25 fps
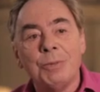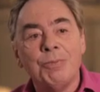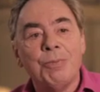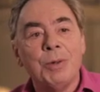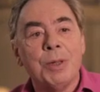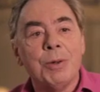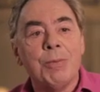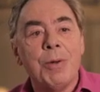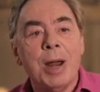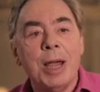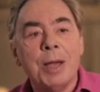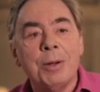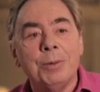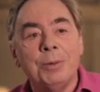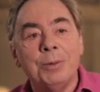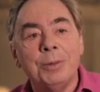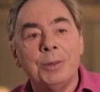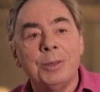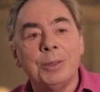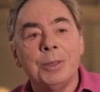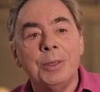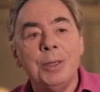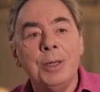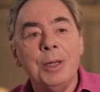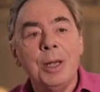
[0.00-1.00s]
for the
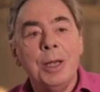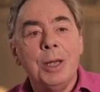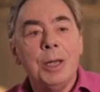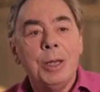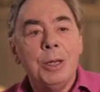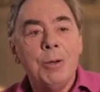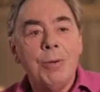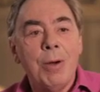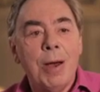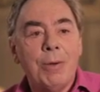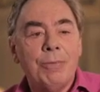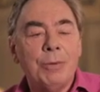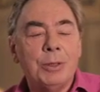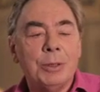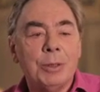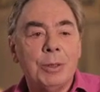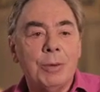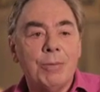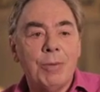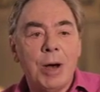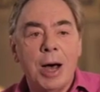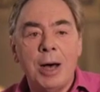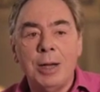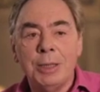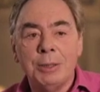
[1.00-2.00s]
records, and you have to sort
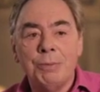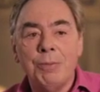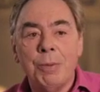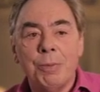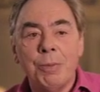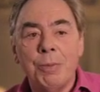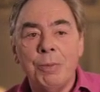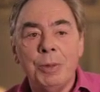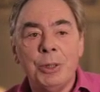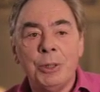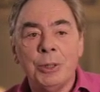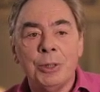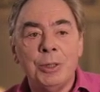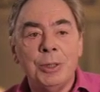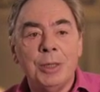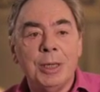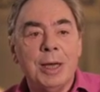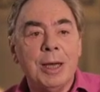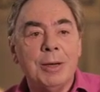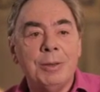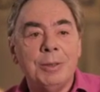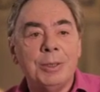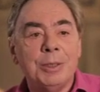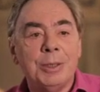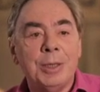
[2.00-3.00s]
of ask for permission to go
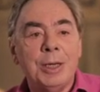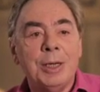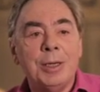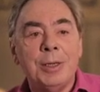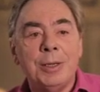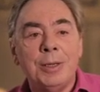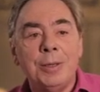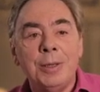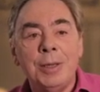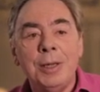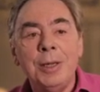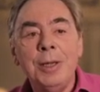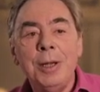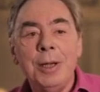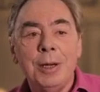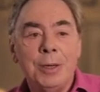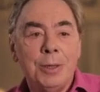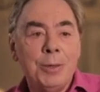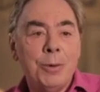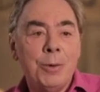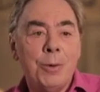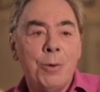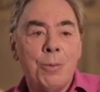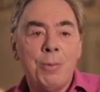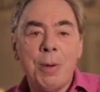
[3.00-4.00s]
and see it in the New
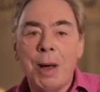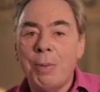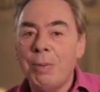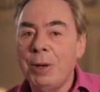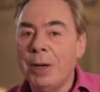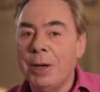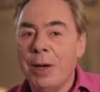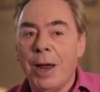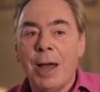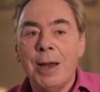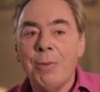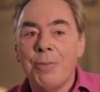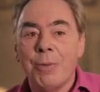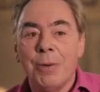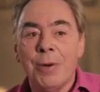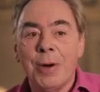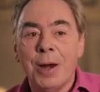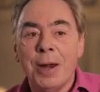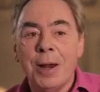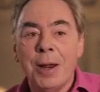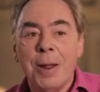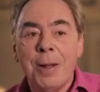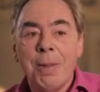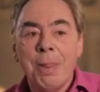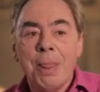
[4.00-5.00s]
York Public Library,
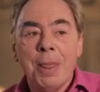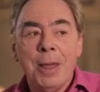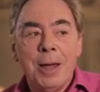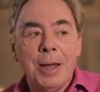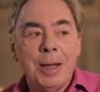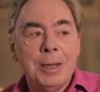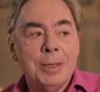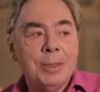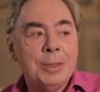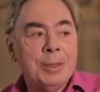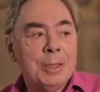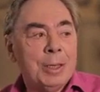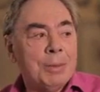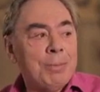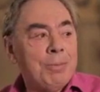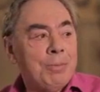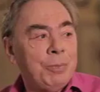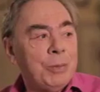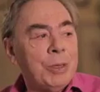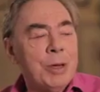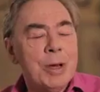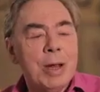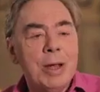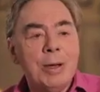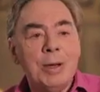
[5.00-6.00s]
and
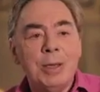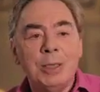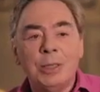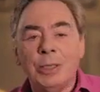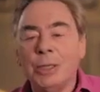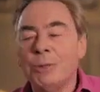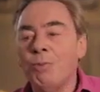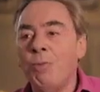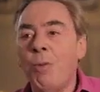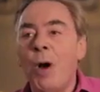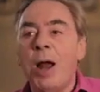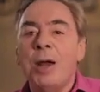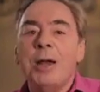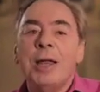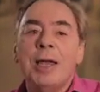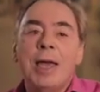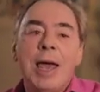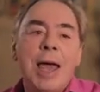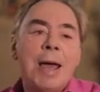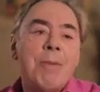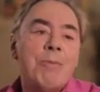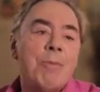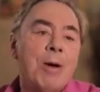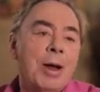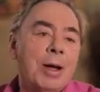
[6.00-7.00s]
you know, and it's just one
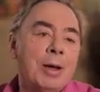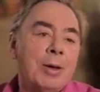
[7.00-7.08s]
camera.